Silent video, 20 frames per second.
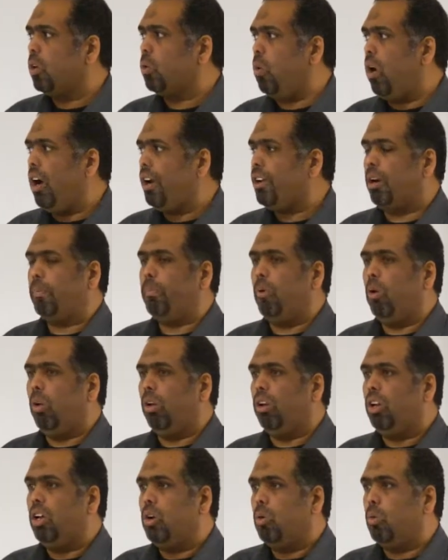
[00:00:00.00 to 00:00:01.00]

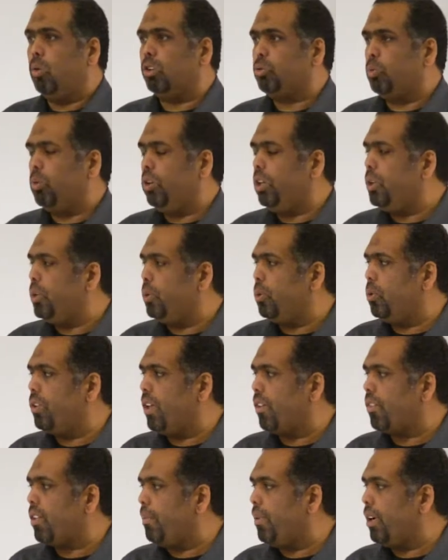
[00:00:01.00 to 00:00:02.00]
quadrupole, which will do
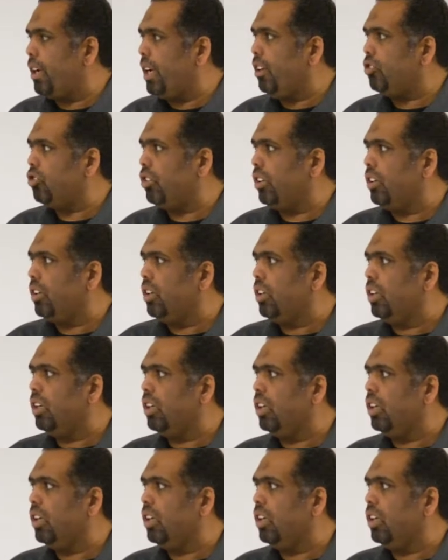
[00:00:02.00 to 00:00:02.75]
the separation.